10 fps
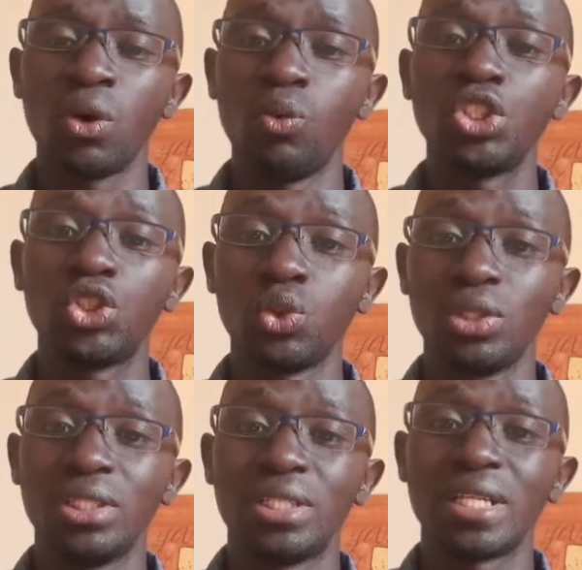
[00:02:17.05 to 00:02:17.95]
which
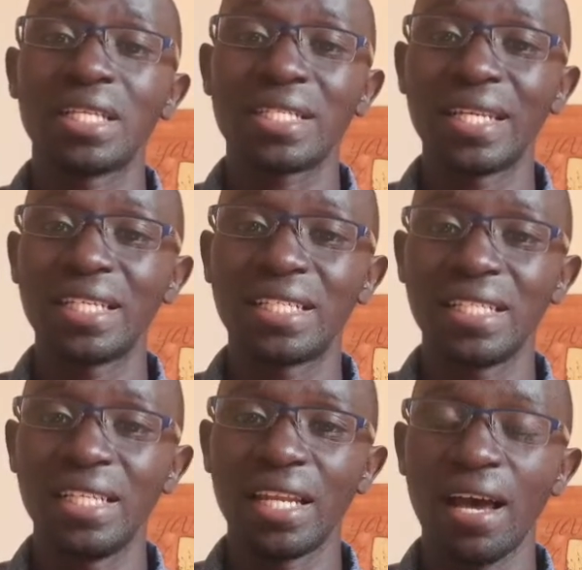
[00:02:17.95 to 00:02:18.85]
should translate
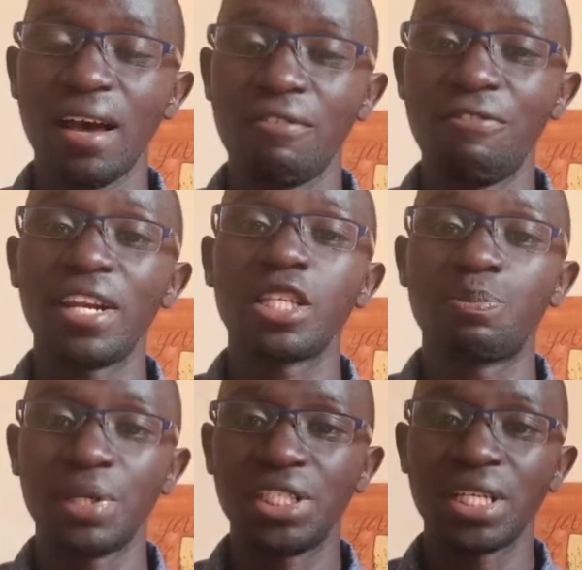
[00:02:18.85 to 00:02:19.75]
in a very
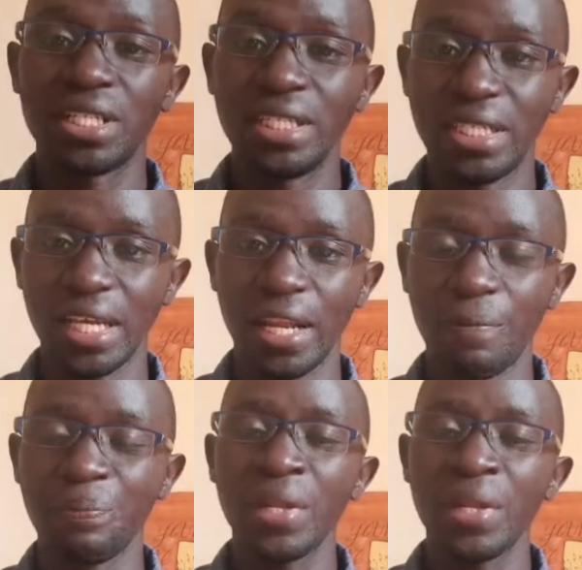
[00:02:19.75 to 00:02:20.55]
spacious interior.